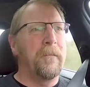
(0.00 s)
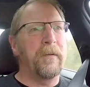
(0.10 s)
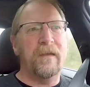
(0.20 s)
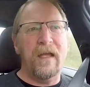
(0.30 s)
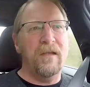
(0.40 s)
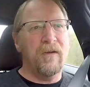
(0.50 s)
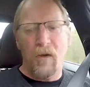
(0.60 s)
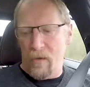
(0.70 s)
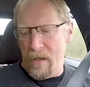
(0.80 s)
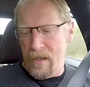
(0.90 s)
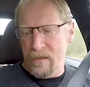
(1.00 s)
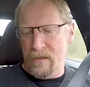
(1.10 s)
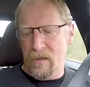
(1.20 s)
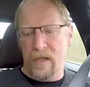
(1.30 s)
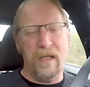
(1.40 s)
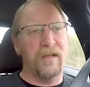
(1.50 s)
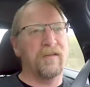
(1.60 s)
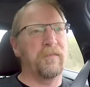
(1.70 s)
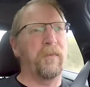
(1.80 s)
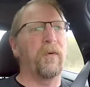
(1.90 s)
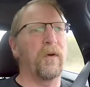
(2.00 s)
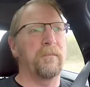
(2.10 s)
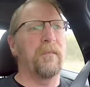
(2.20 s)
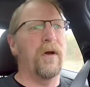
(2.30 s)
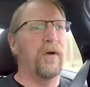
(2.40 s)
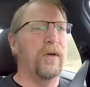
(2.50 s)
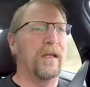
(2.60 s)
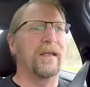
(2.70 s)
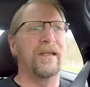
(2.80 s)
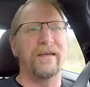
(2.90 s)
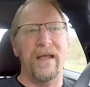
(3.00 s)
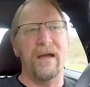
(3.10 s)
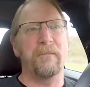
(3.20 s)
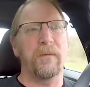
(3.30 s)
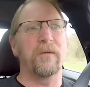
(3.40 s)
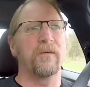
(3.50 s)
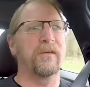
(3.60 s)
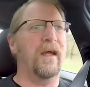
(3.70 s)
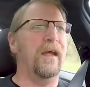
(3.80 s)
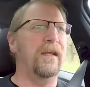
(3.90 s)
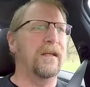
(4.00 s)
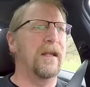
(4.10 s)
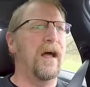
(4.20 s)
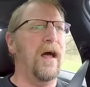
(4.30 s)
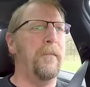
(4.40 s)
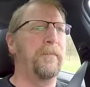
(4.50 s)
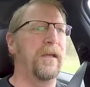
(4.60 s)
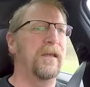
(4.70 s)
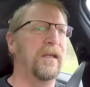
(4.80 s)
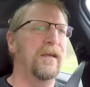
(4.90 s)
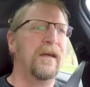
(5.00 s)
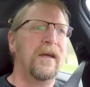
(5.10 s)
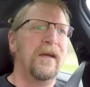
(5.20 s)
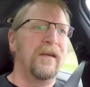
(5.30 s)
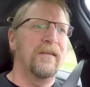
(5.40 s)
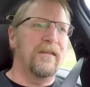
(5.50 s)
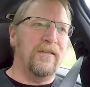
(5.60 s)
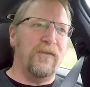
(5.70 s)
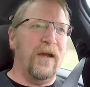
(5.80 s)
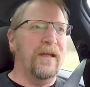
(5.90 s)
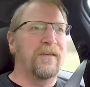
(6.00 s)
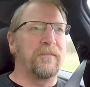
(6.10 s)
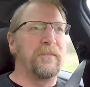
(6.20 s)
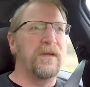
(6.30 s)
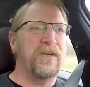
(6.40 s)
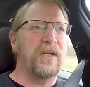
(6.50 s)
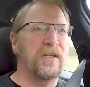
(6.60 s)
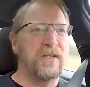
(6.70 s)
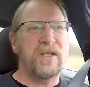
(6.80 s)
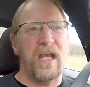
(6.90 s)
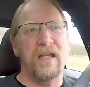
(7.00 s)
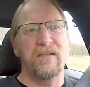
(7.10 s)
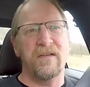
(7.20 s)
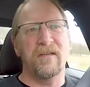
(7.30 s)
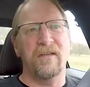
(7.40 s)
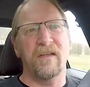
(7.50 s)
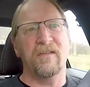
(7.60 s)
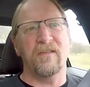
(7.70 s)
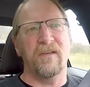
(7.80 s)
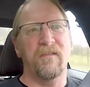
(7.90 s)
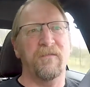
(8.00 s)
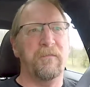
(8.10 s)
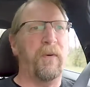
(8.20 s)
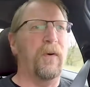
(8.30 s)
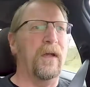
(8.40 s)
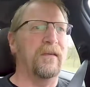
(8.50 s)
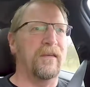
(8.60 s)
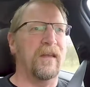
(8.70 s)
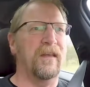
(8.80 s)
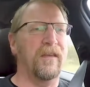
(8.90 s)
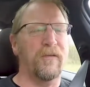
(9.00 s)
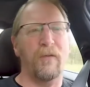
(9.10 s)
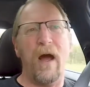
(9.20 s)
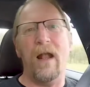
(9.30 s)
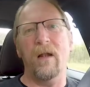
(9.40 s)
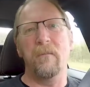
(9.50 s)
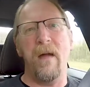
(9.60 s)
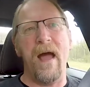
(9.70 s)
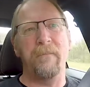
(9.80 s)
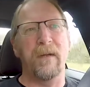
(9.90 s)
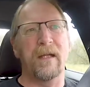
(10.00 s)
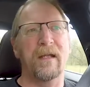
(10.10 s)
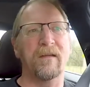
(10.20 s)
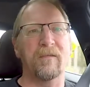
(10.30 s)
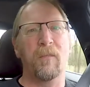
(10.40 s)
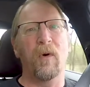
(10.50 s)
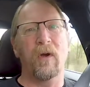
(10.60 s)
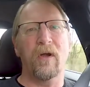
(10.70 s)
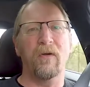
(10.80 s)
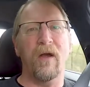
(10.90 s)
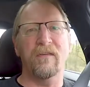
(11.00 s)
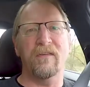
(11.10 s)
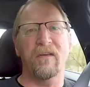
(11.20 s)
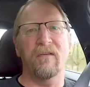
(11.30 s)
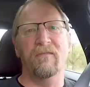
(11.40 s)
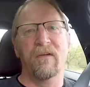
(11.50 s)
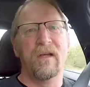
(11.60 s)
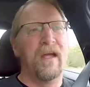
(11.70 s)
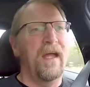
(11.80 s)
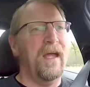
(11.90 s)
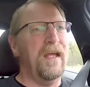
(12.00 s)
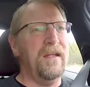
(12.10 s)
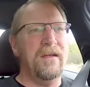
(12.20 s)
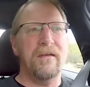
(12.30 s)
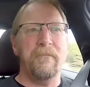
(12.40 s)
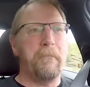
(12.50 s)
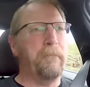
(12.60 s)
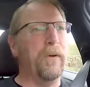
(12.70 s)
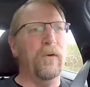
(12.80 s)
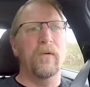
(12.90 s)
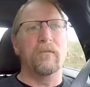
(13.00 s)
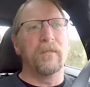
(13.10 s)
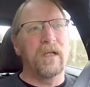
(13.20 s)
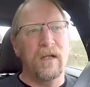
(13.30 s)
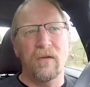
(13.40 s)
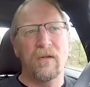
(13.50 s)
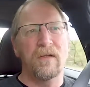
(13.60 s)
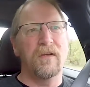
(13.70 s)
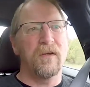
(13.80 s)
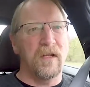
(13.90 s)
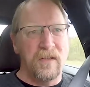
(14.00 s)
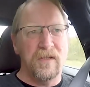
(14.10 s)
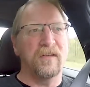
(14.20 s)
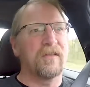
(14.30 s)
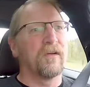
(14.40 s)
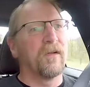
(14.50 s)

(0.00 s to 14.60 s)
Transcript: But then you go ahead and you hit sport mode and the dampers tighten up and the transmission changes its shift points and the throttle mapping gets more aggressive, and boom, you can just